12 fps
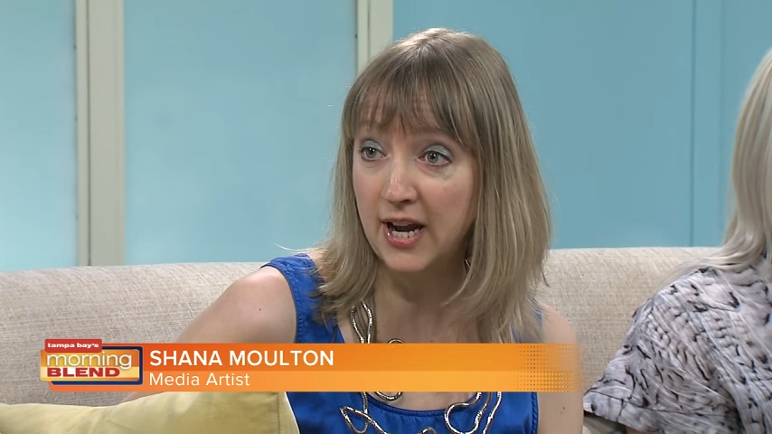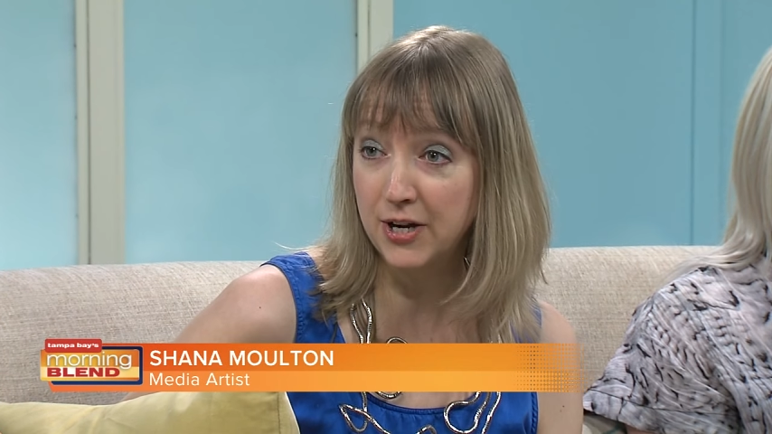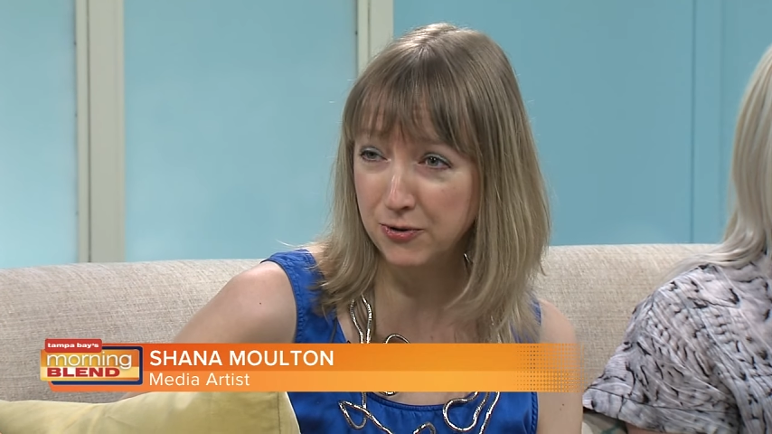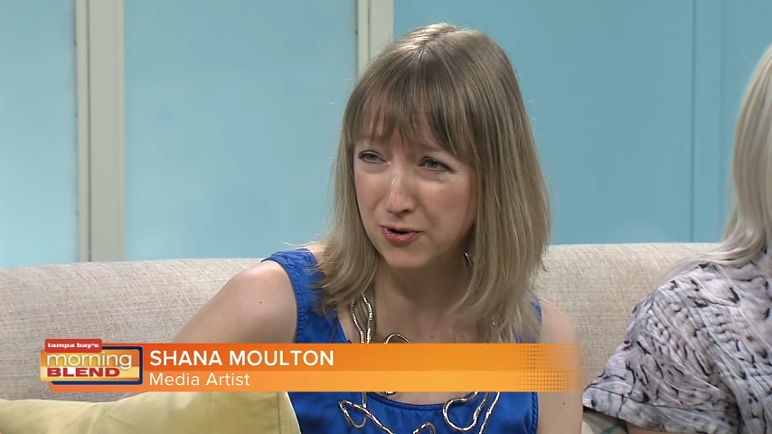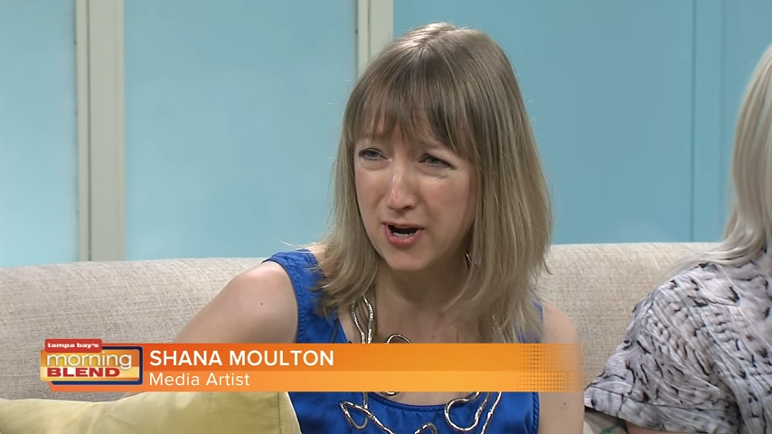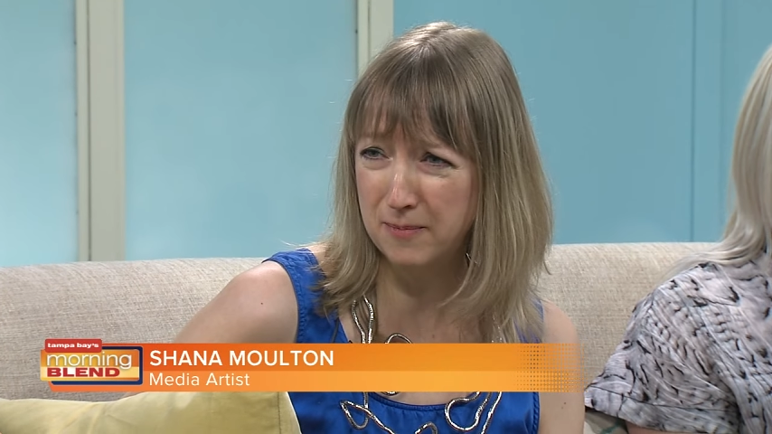I
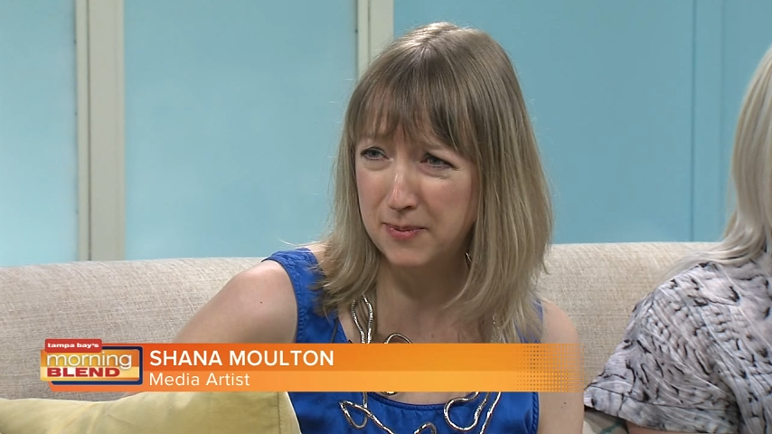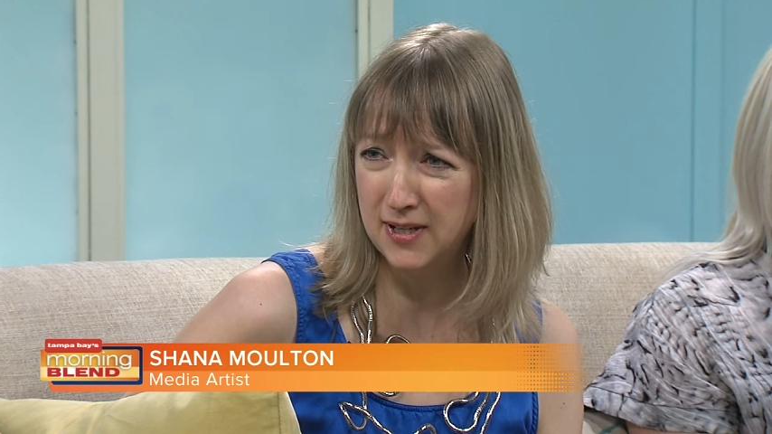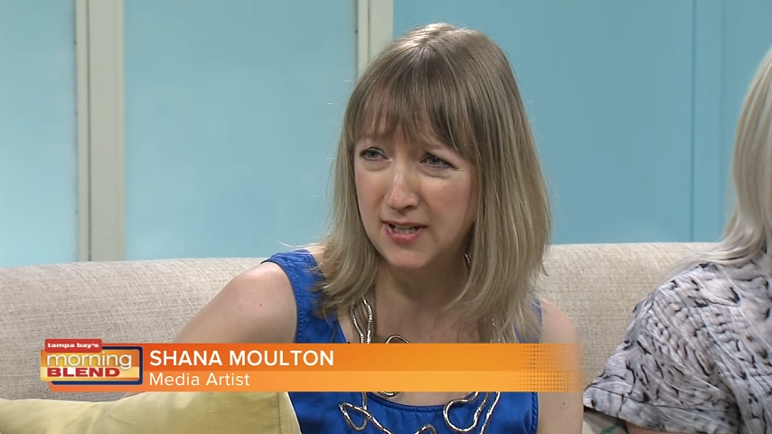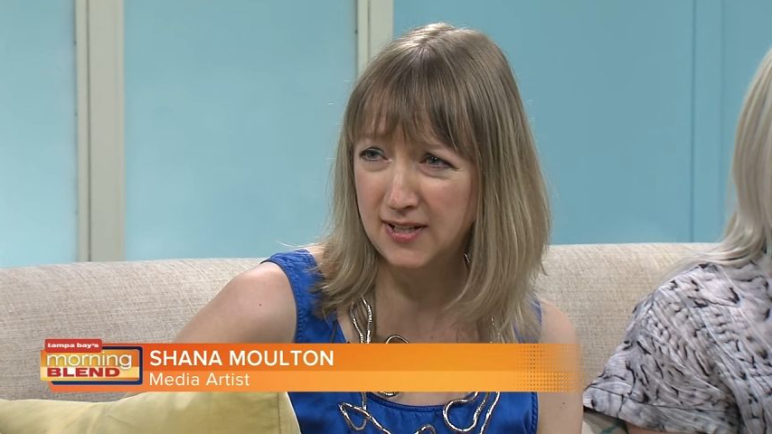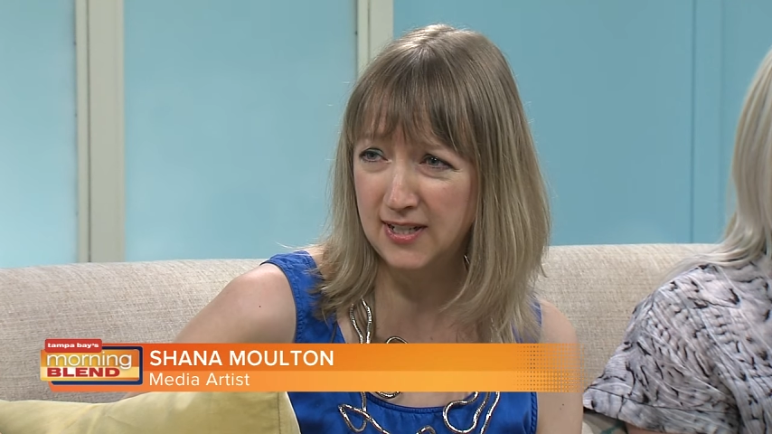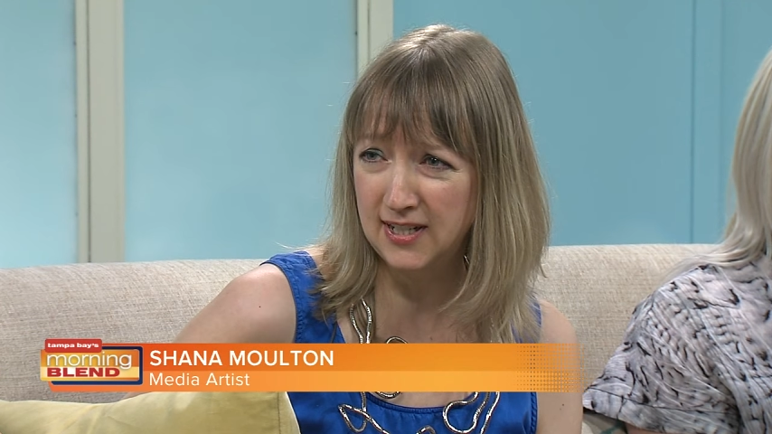grew up
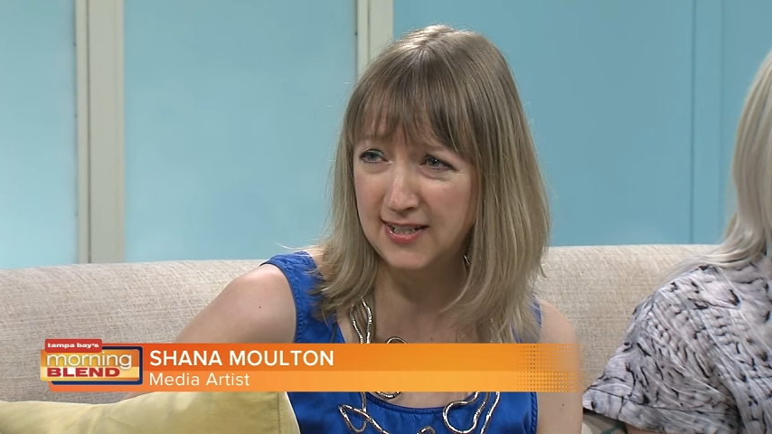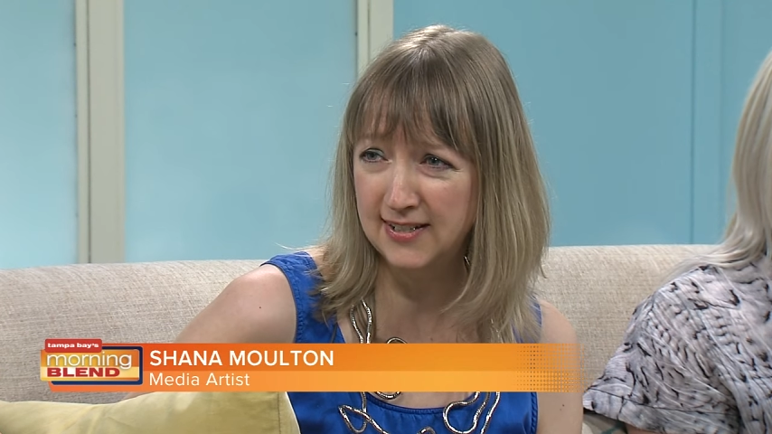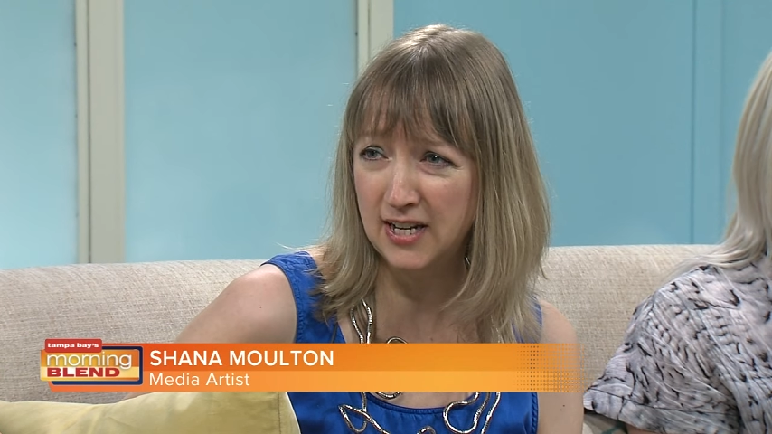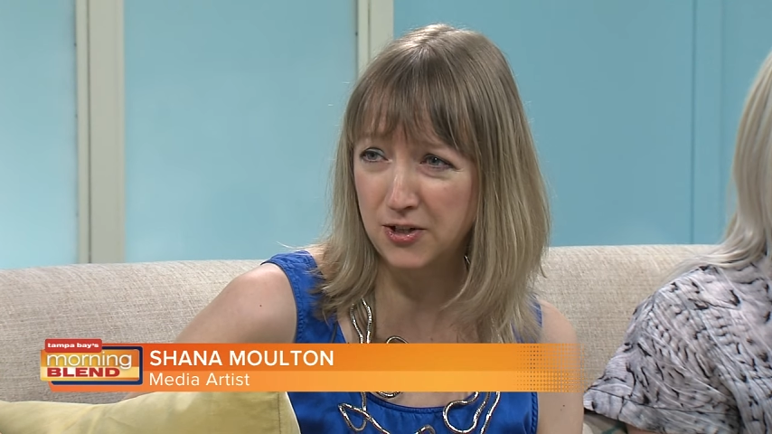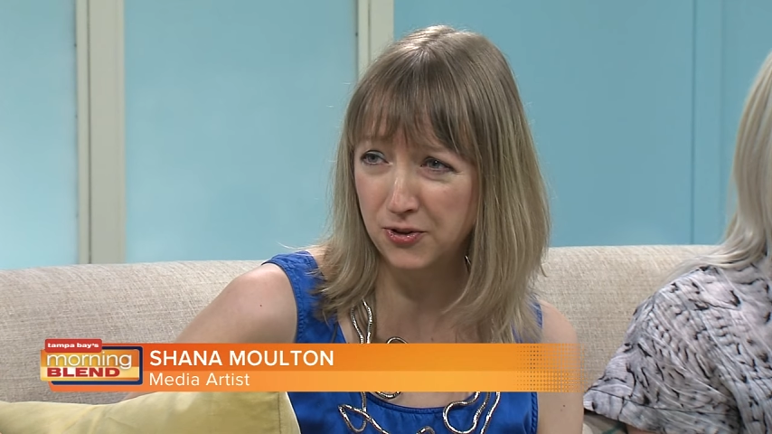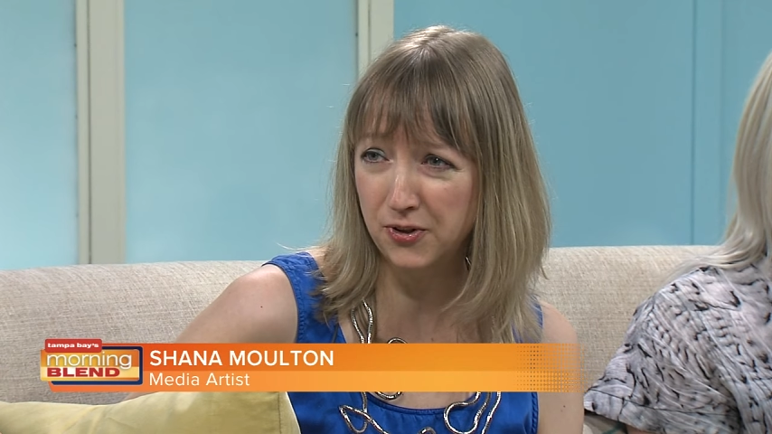in in
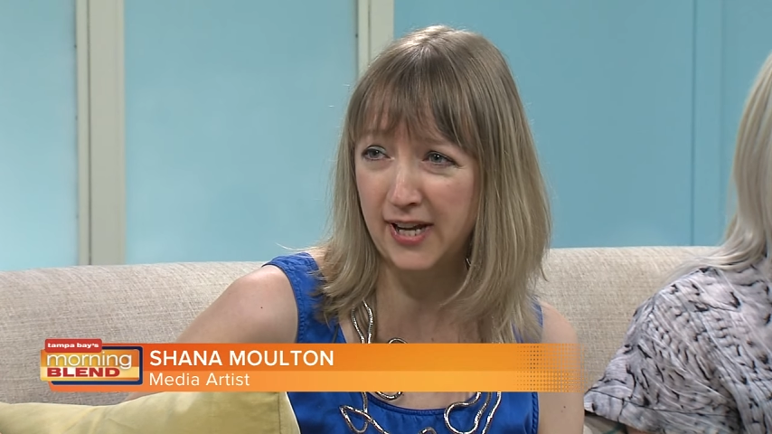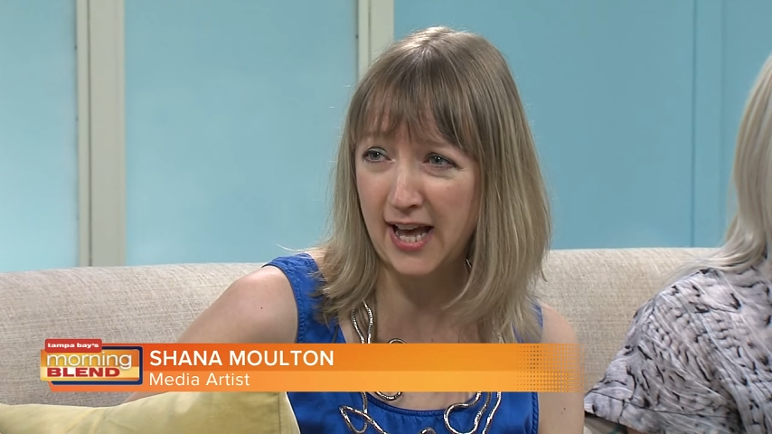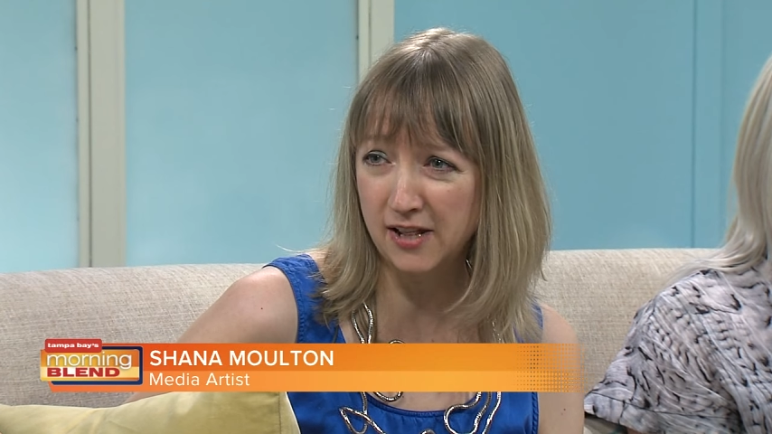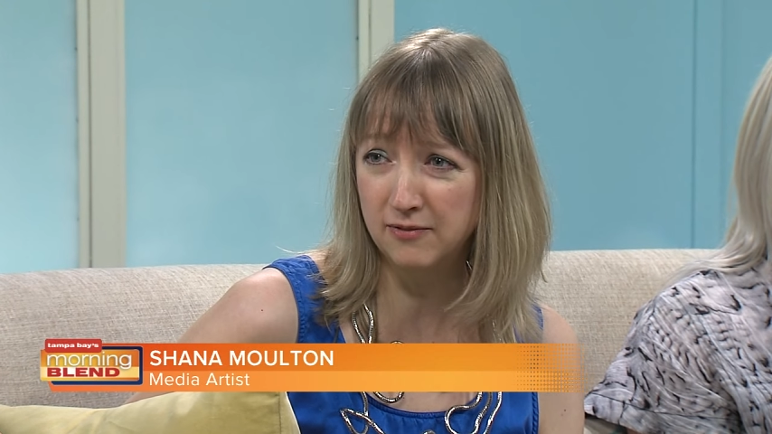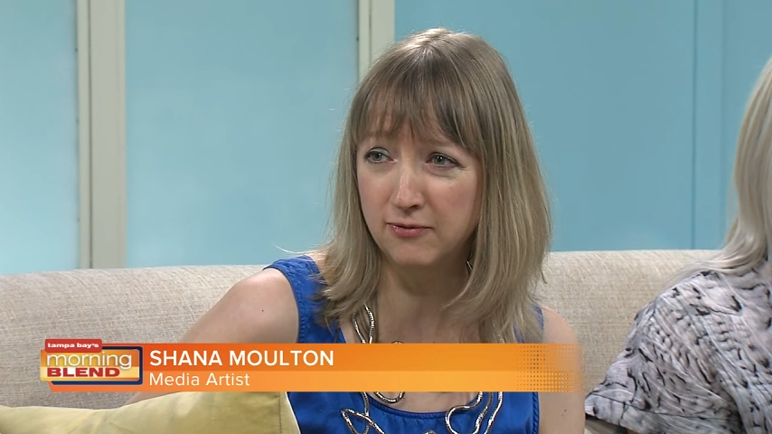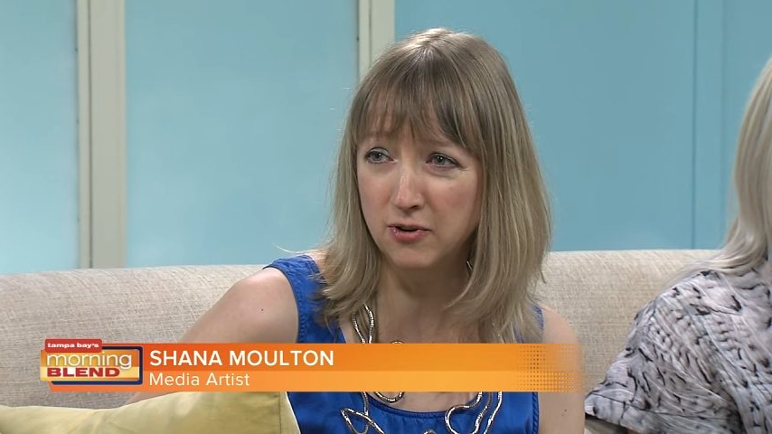central
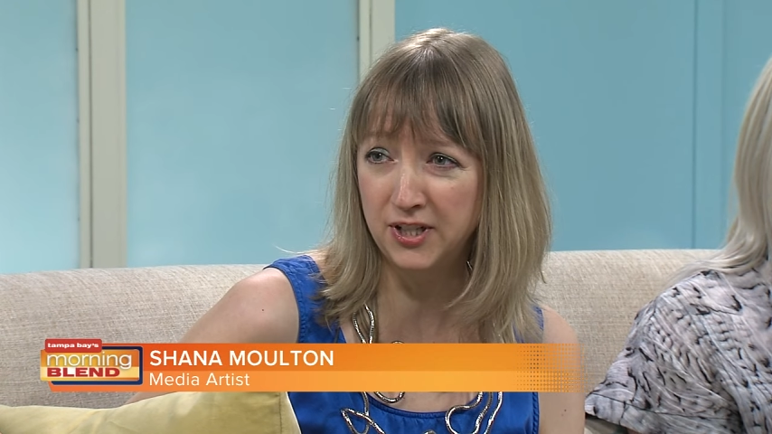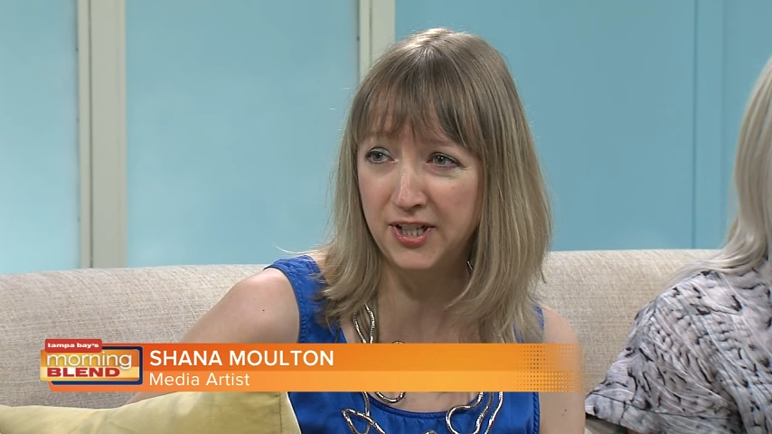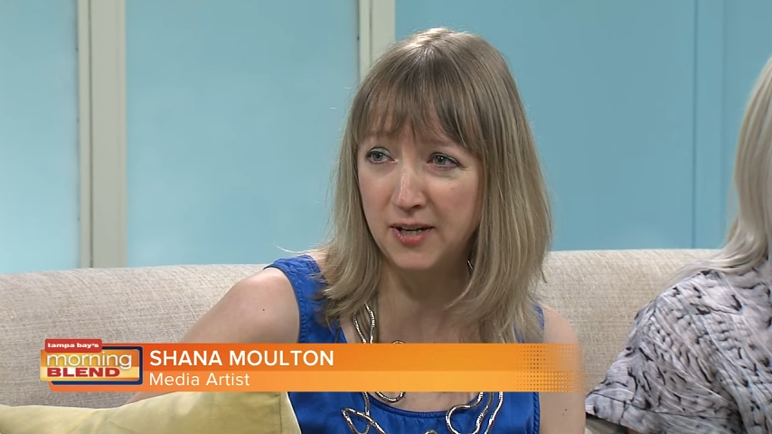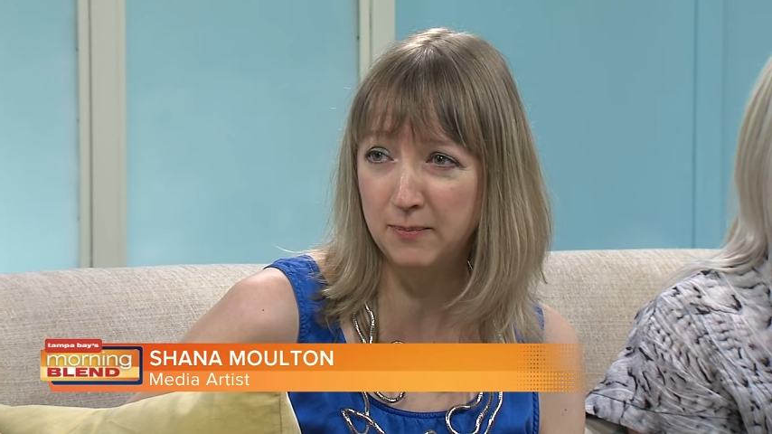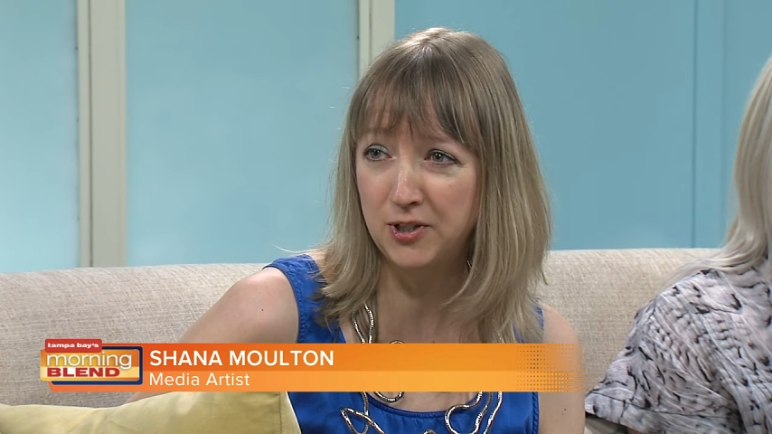California